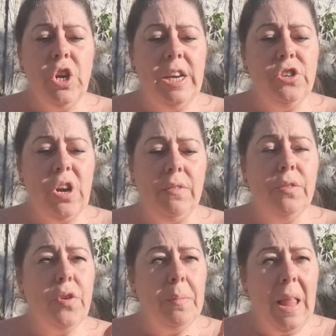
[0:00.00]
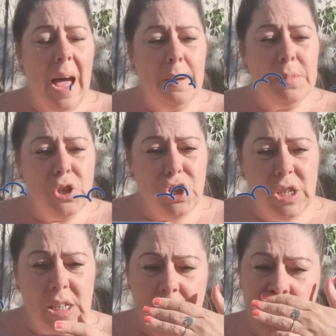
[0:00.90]
Train travel from Lime
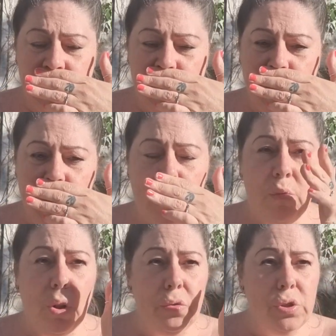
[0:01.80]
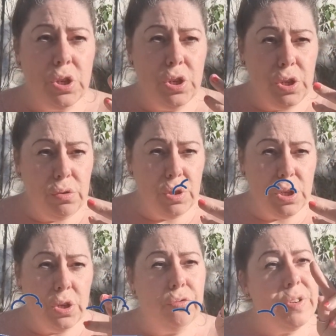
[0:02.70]
Street to London or
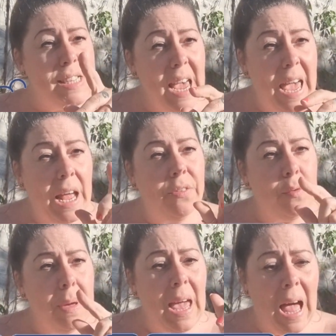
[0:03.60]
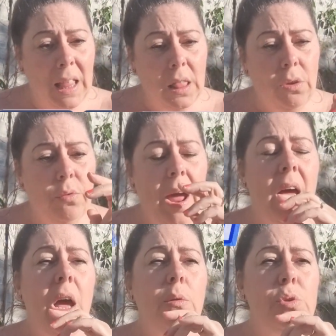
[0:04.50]
Euston, return for me and Luna
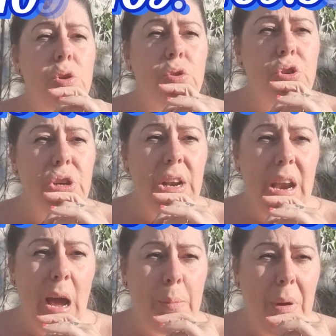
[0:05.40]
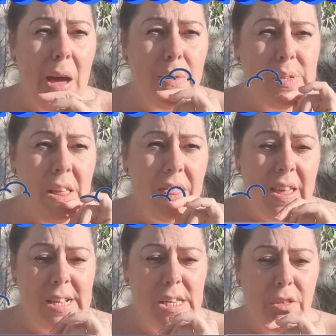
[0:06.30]
was
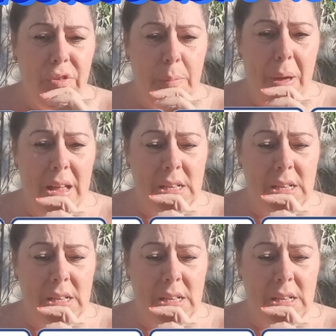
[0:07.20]
£109.33.